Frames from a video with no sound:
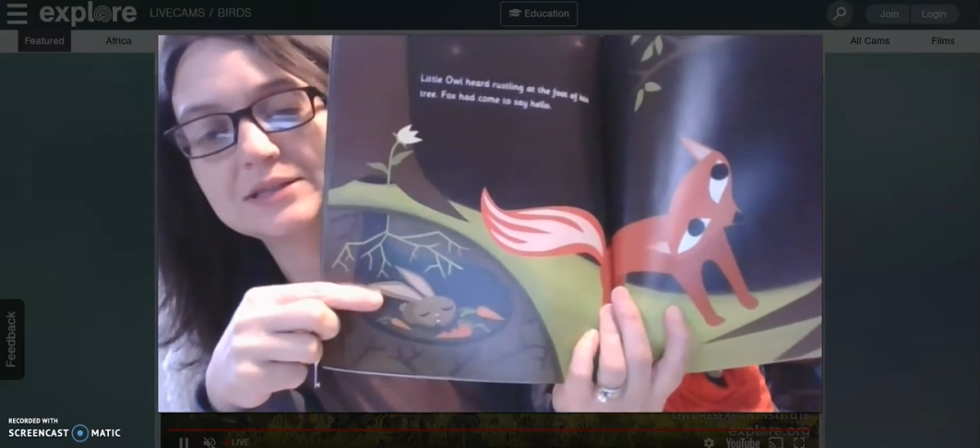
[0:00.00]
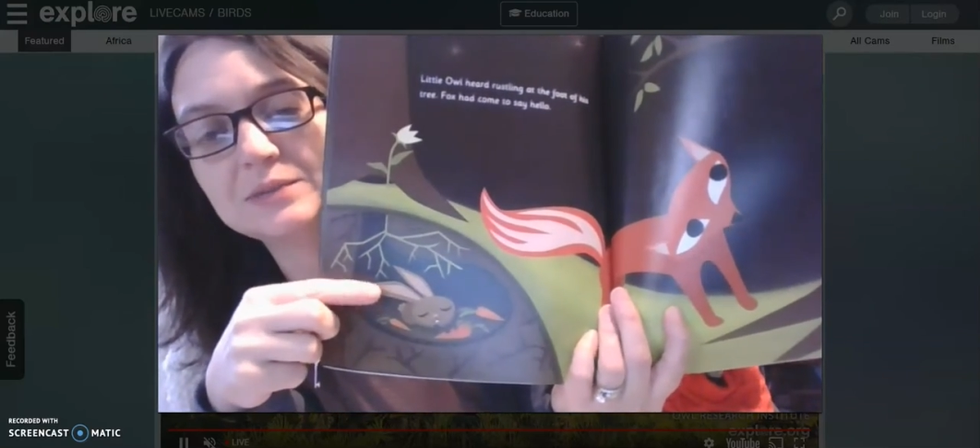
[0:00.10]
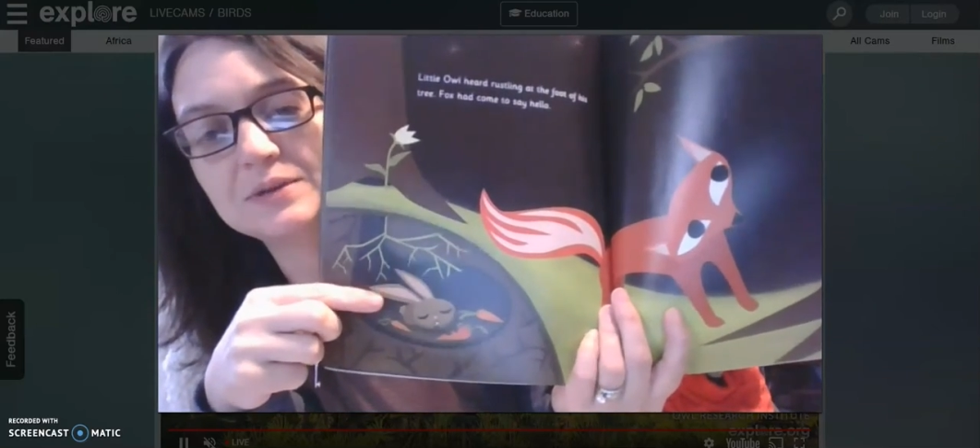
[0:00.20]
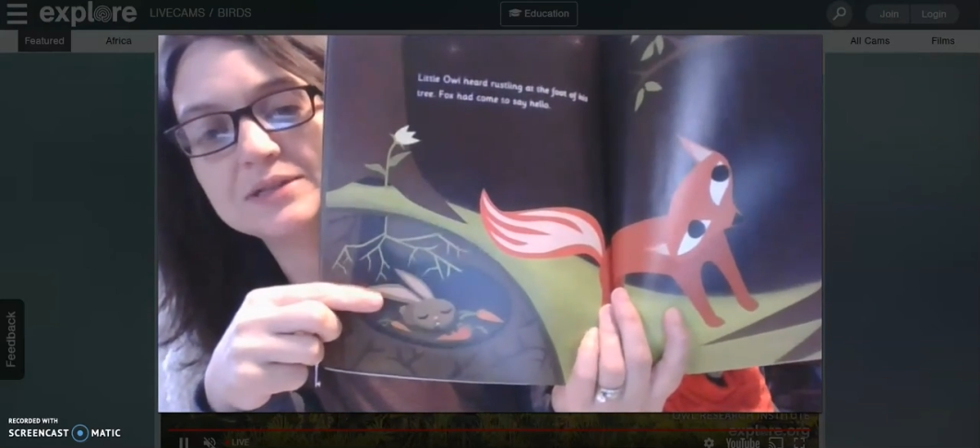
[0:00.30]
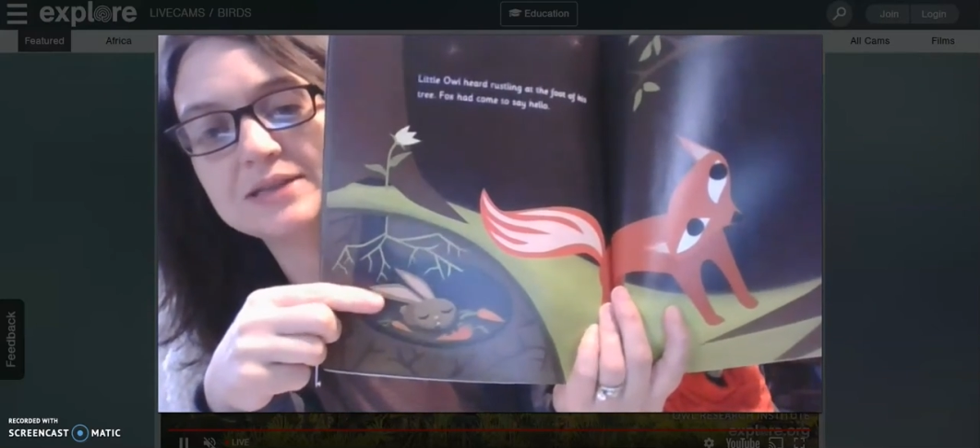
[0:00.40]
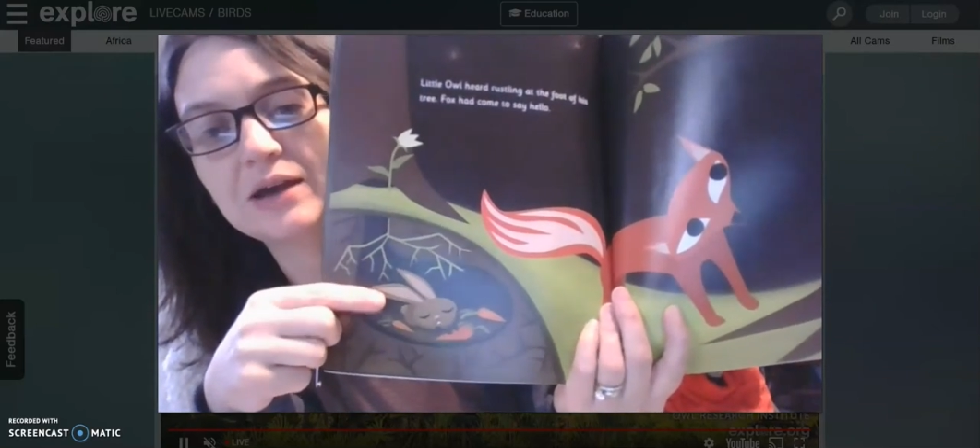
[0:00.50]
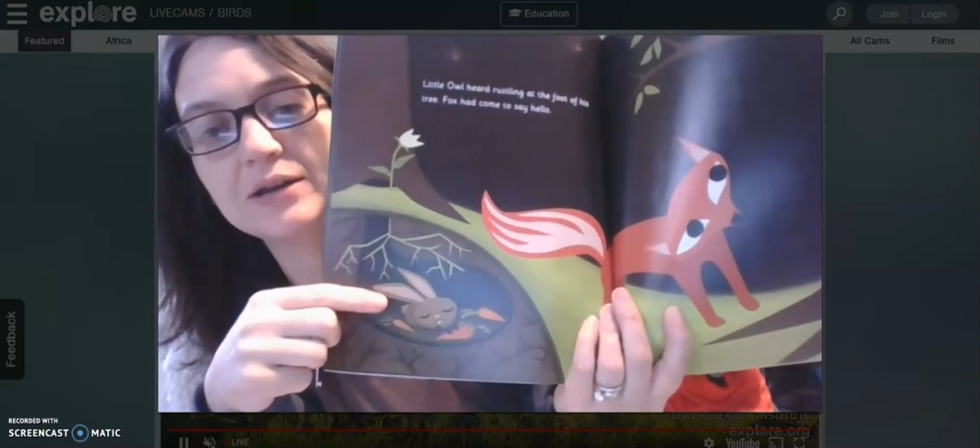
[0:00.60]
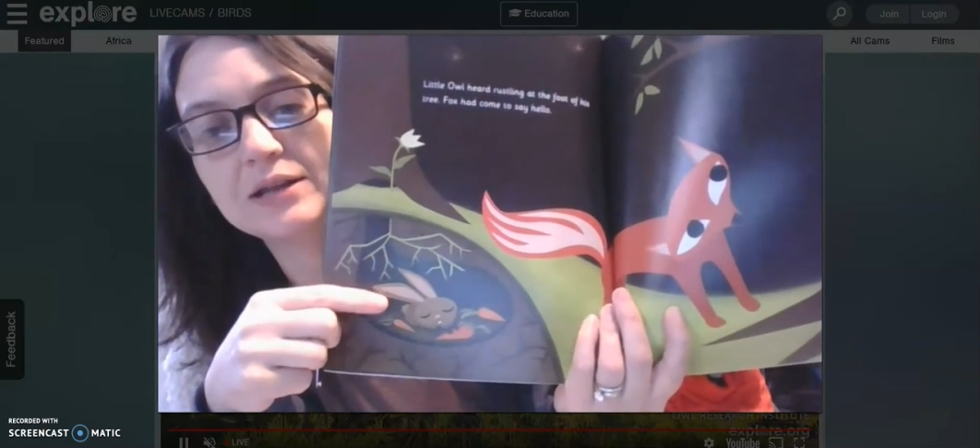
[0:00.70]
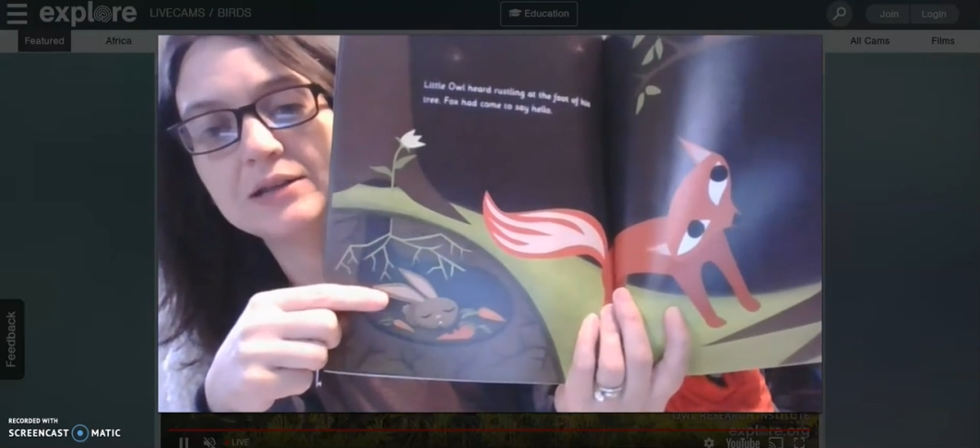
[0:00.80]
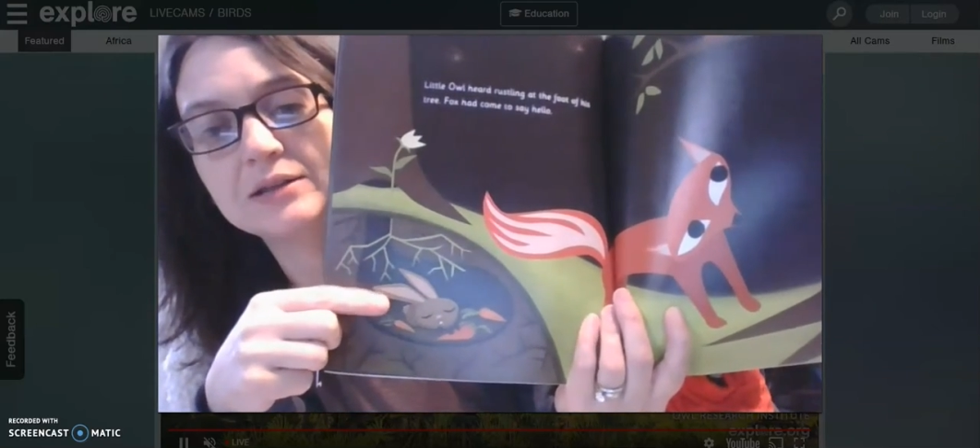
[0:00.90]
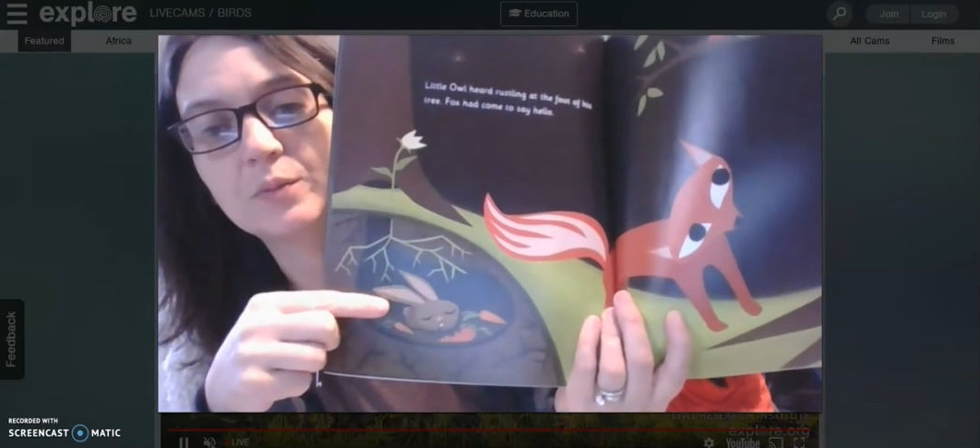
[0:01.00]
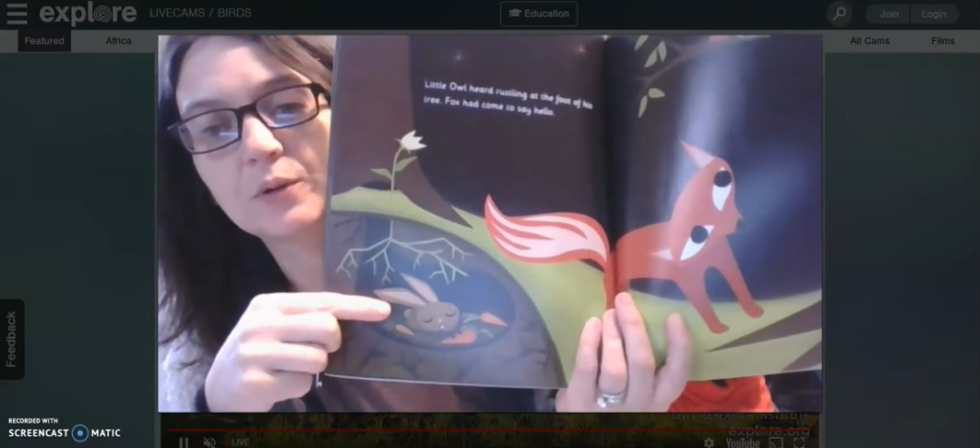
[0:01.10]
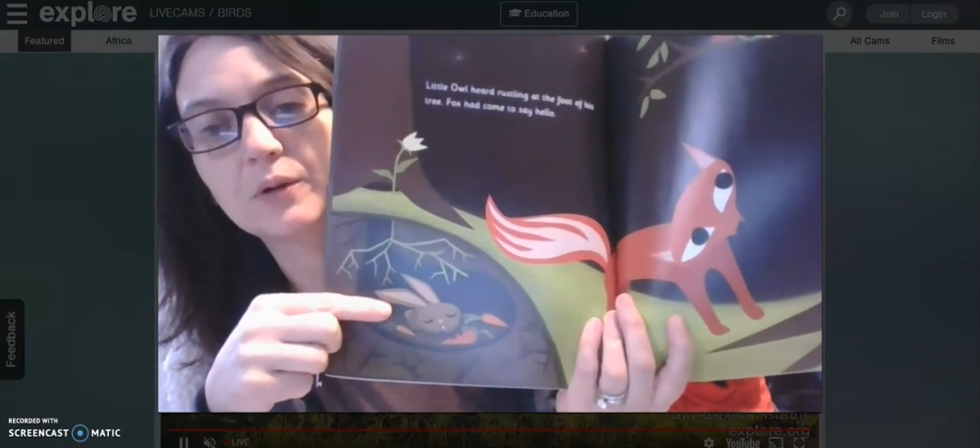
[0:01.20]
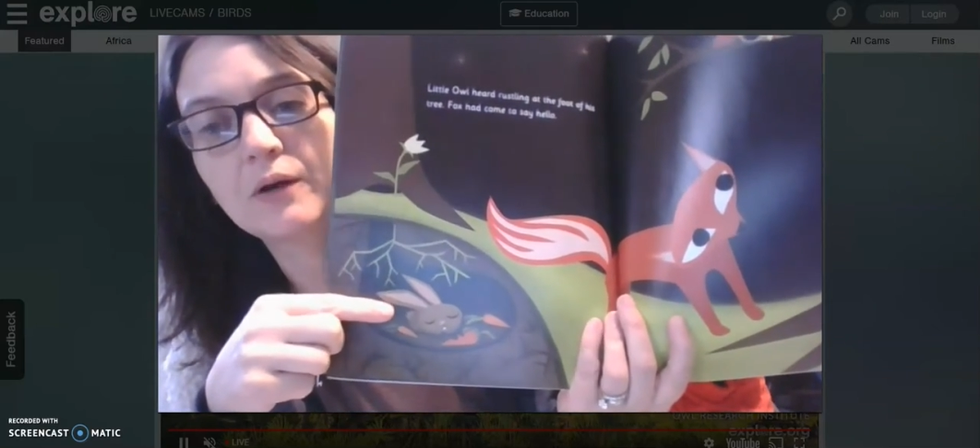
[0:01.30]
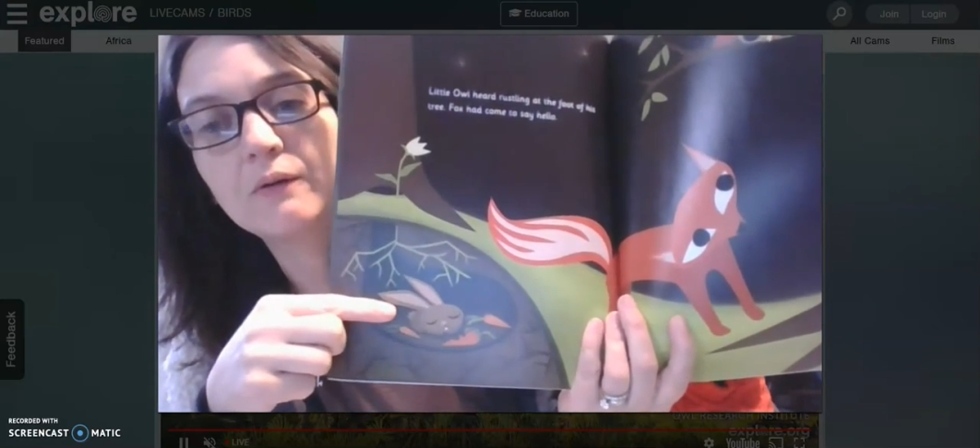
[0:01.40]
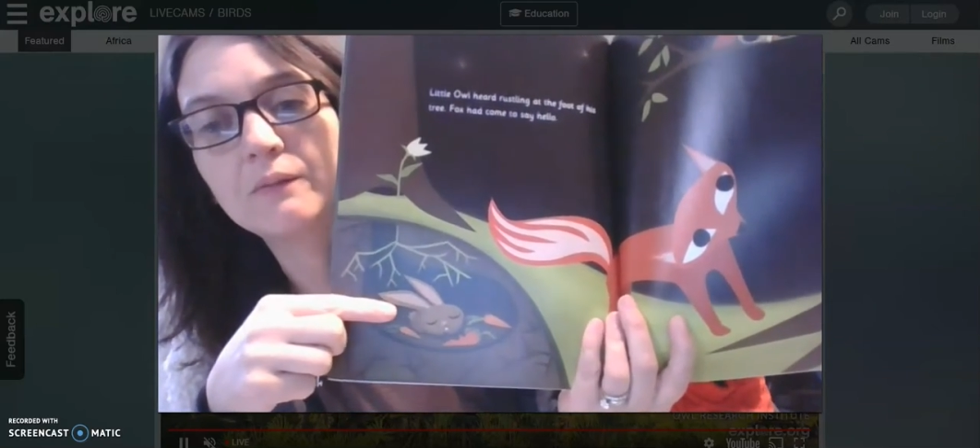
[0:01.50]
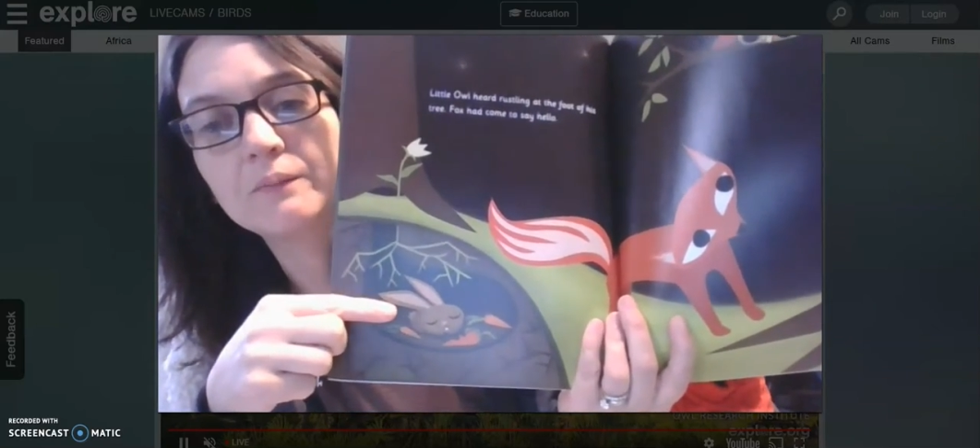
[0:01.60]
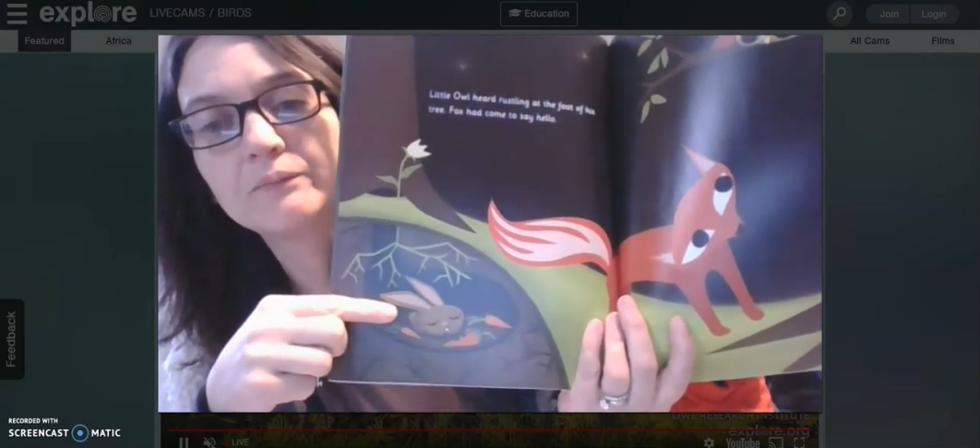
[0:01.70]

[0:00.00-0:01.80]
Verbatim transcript: sleeping down in the burrow.